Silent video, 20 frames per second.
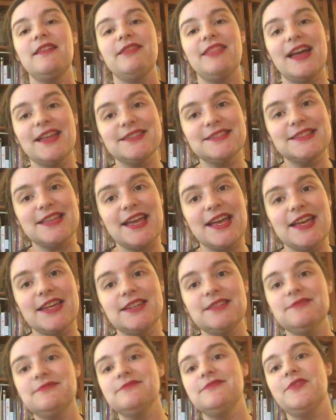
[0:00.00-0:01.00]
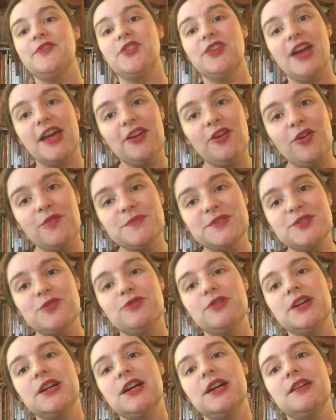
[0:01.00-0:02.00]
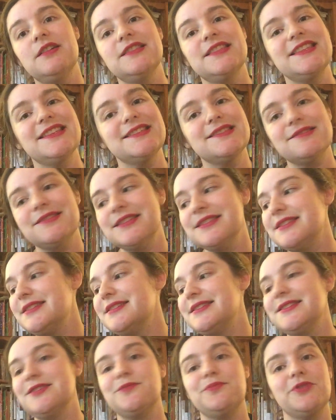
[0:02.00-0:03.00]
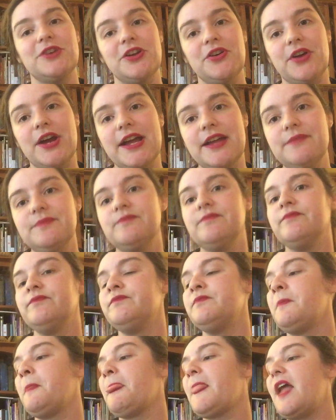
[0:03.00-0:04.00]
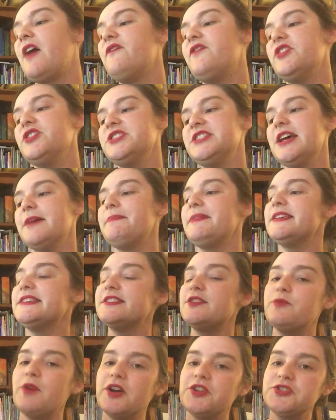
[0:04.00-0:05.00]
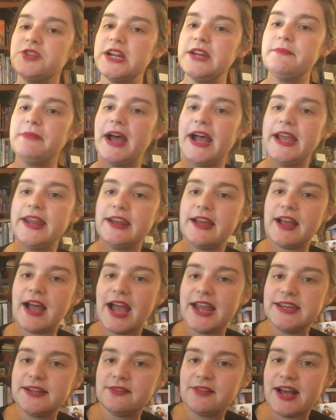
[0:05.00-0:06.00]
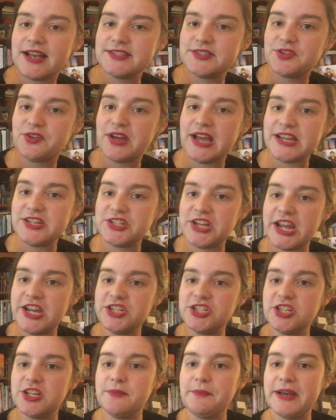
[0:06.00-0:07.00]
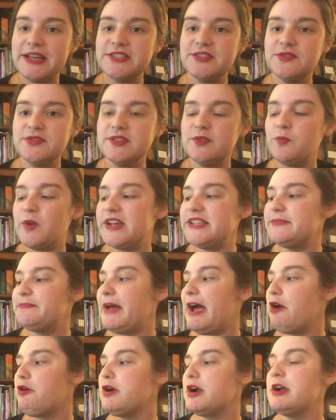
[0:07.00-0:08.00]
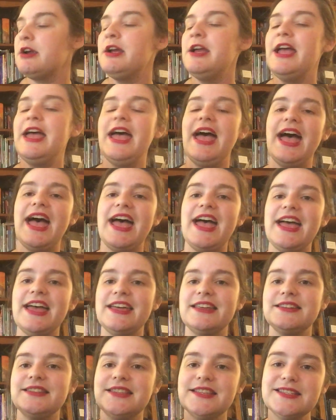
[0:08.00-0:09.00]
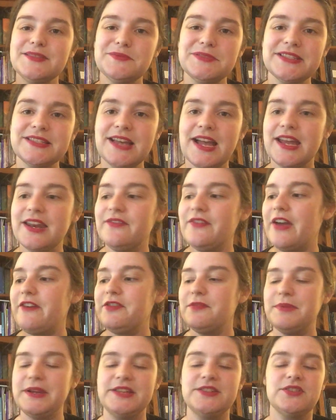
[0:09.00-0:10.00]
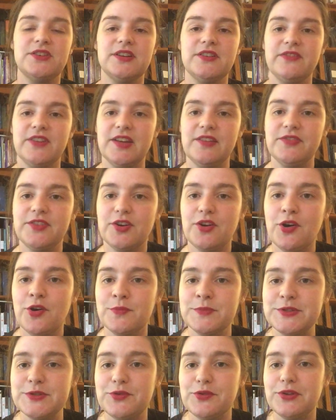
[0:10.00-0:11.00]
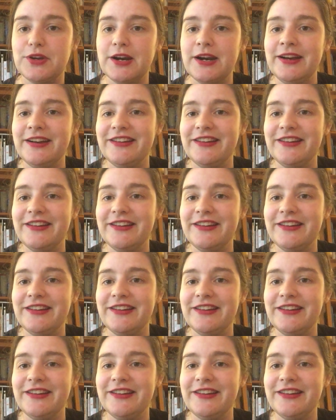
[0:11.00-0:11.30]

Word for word: that said, if you're not a homeschooler, this list is still pretty great. First up is The Well-Trained Mind, A Guide to Classical Education by Susan Wise Bauer. And this one's kind of everybody's heard of it if they're a homeschooler,